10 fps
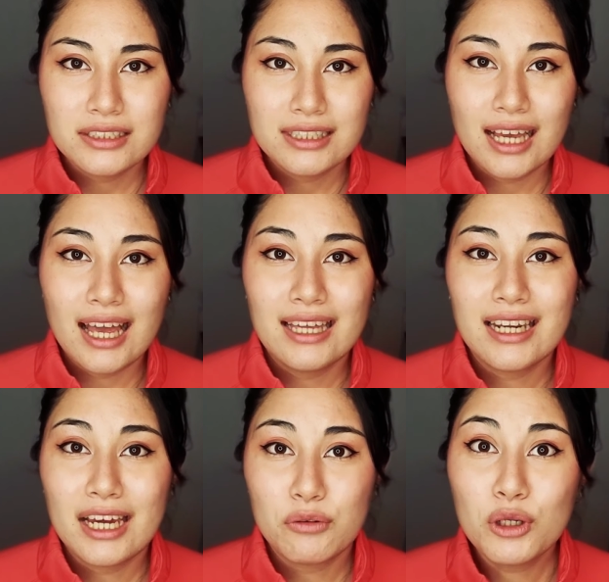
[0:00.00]
And
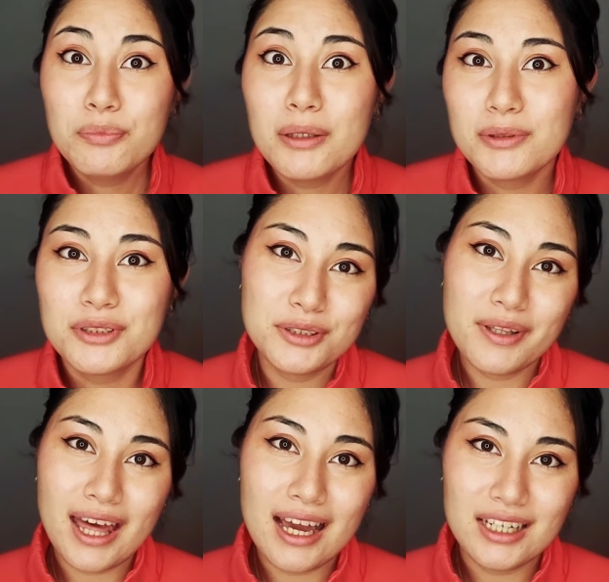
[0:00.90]
I won't be able to do
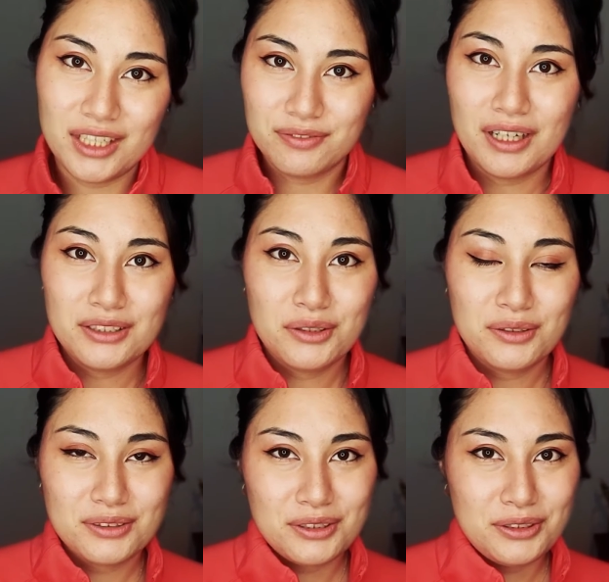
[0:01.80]
that if I don't
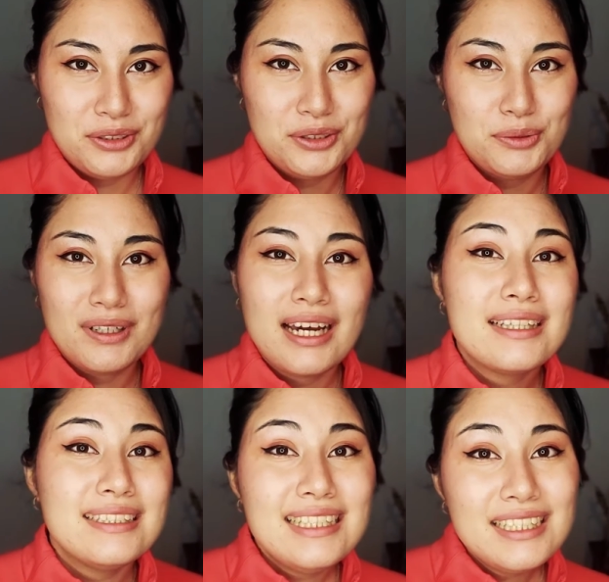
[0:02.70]
do what I
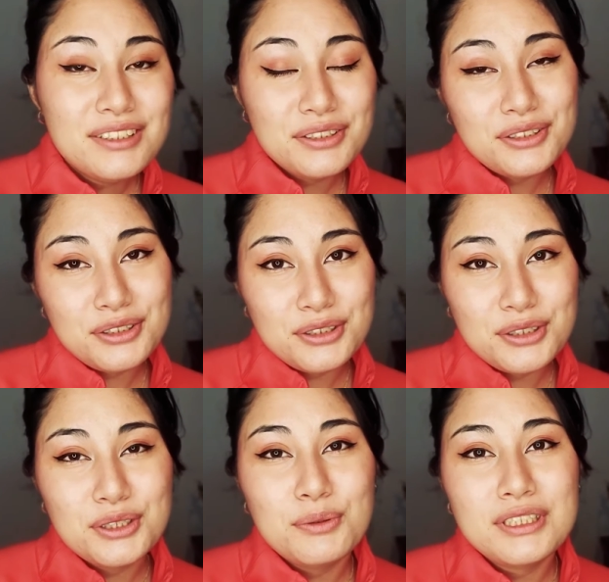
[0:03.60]
need to
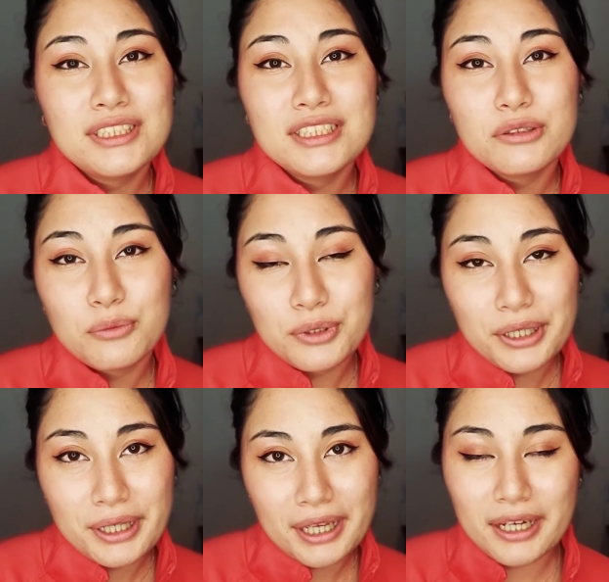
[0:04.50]
do, which is
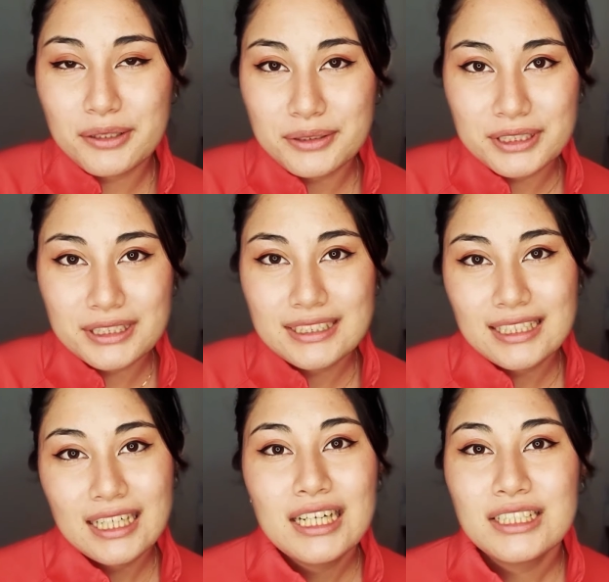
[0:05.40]
working out.
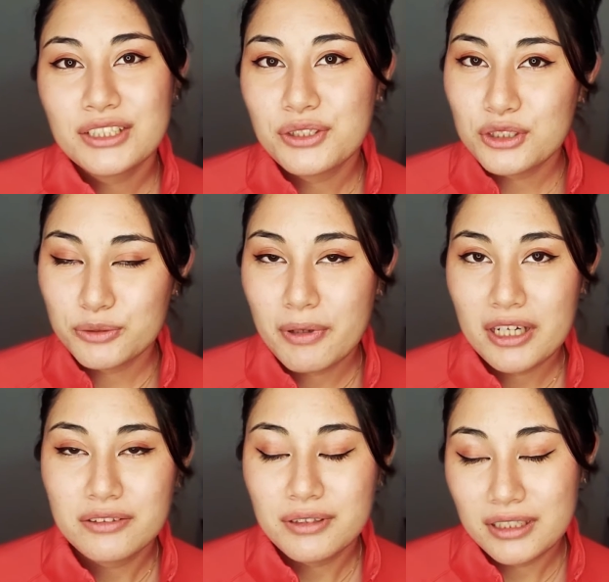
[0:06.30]
So those pair
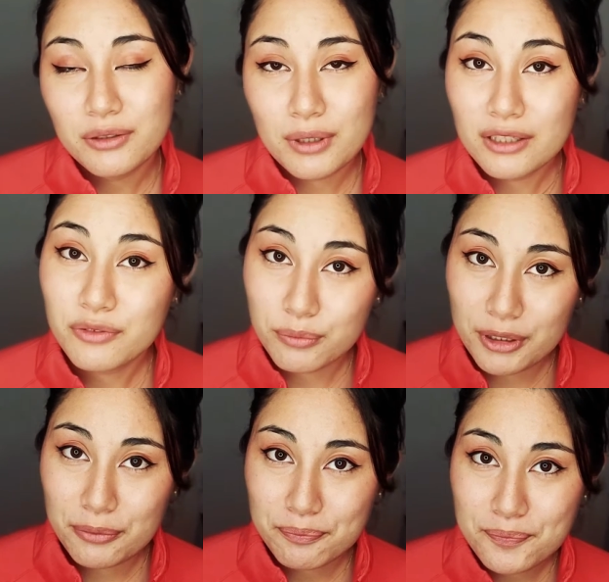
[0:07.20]
really well for me.
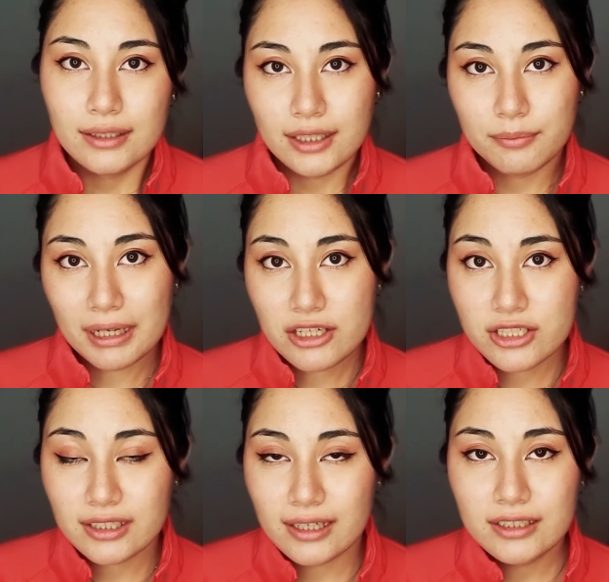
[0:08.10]
He mentions
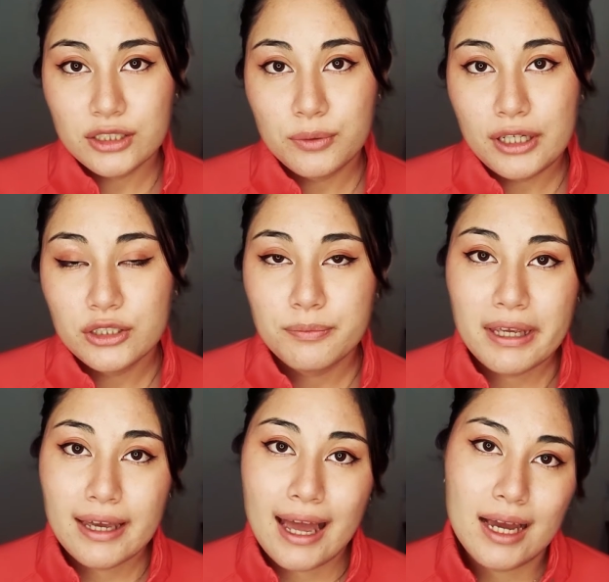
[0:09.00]
another way to make a
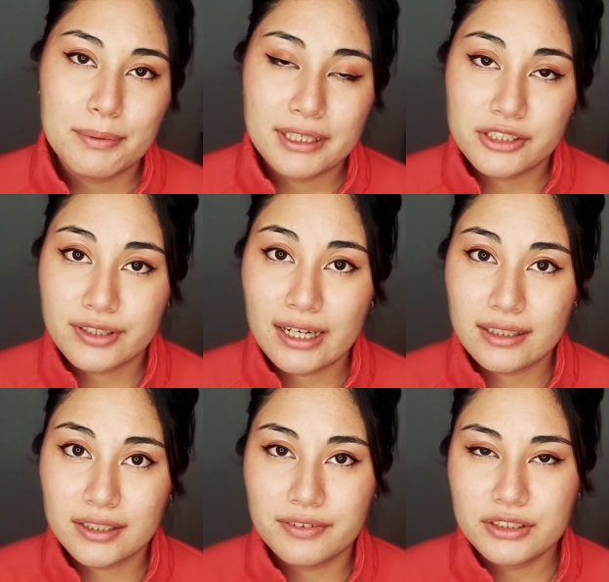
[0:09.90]
habit
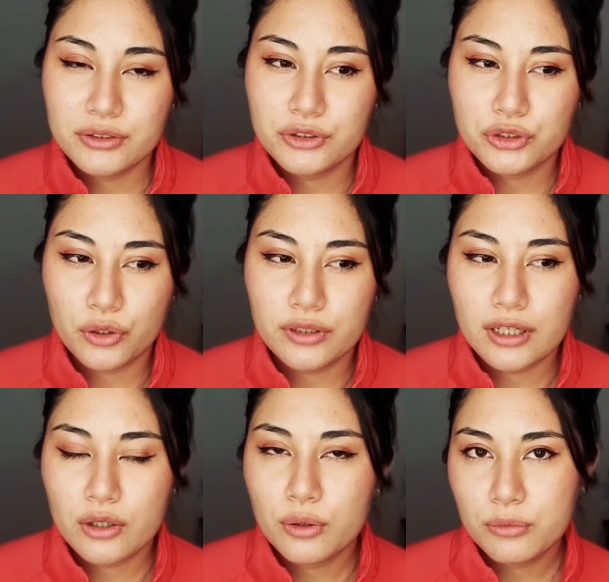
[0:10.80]
attractive is to join a
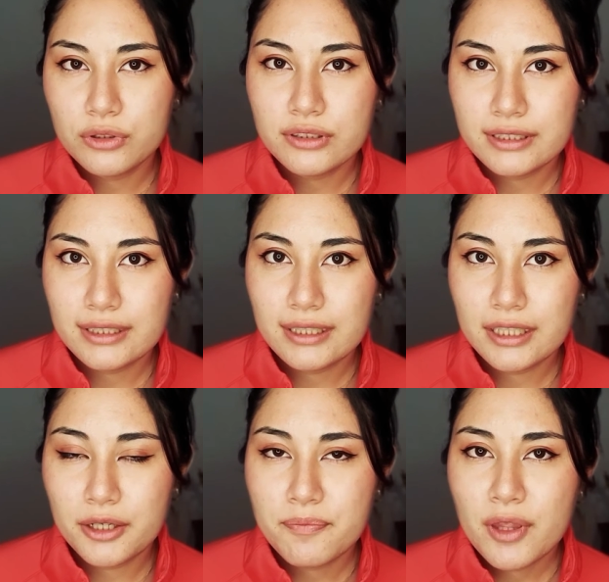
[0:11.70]

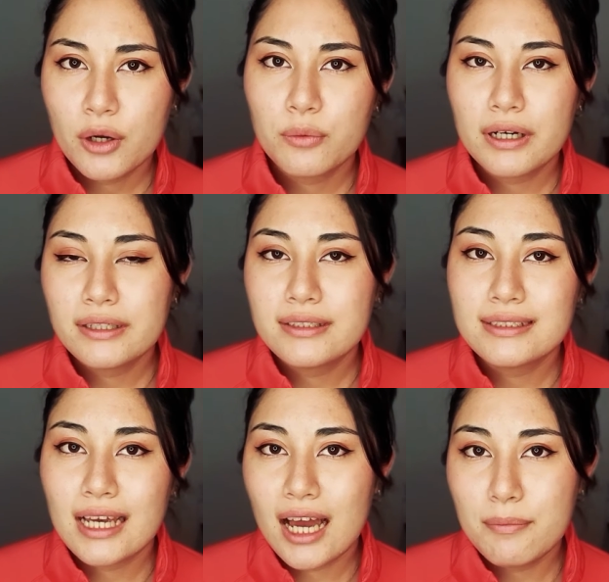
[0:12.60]
community where this
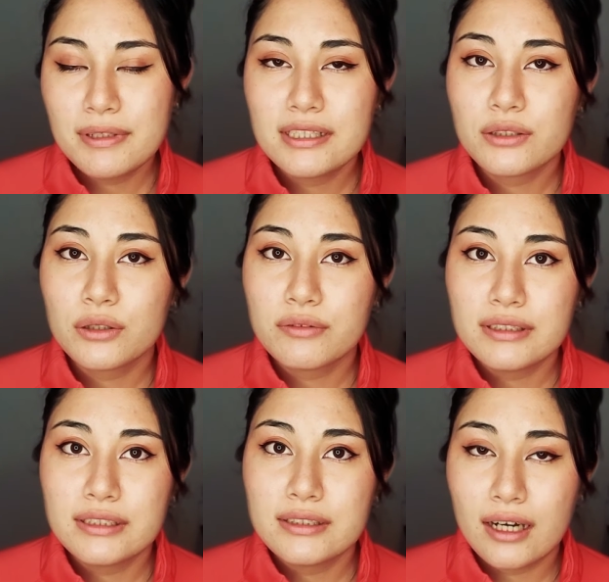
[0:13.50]
habit is already
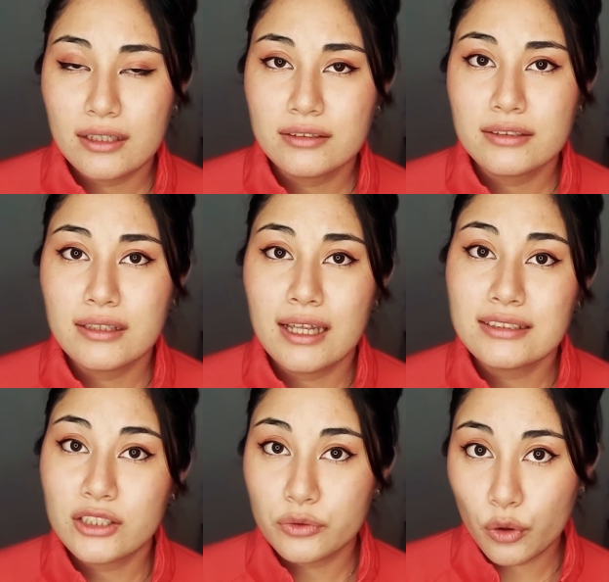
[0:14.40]
done as
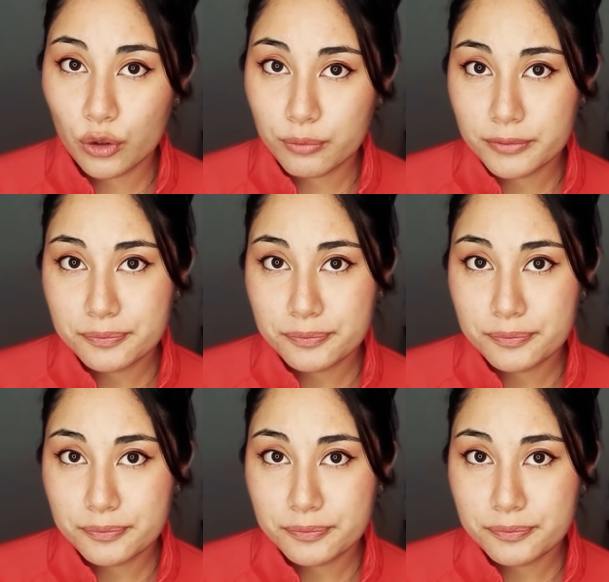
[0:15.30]
a norm.